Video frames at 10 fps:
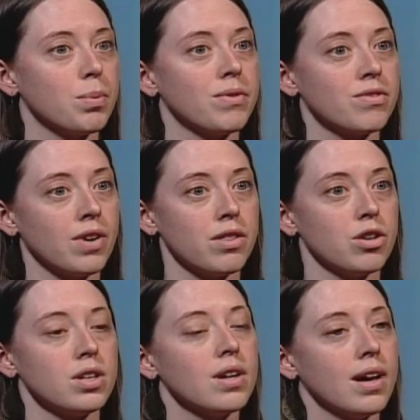but
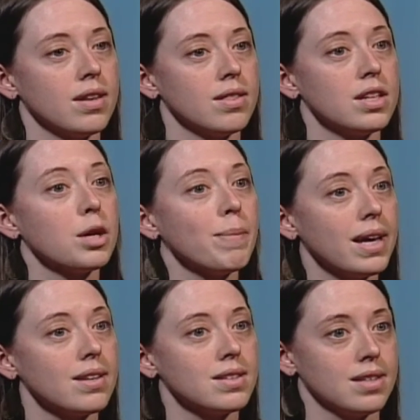rather on the
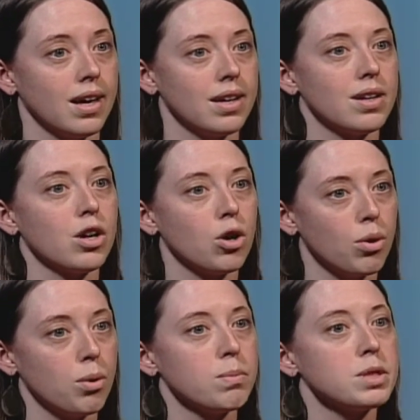demand side in our
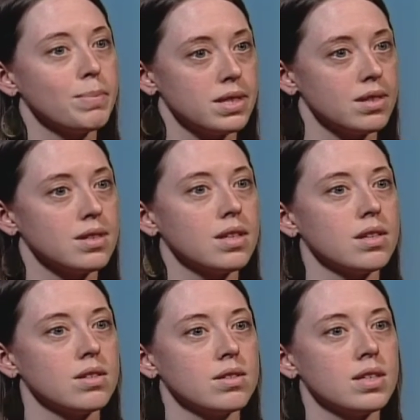homes,
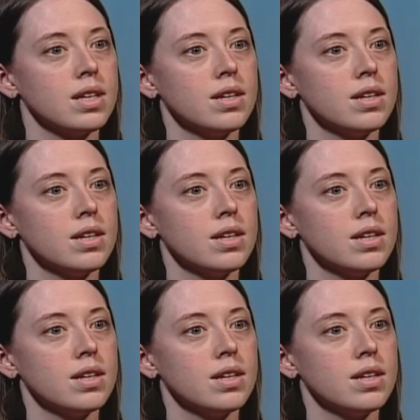businesses,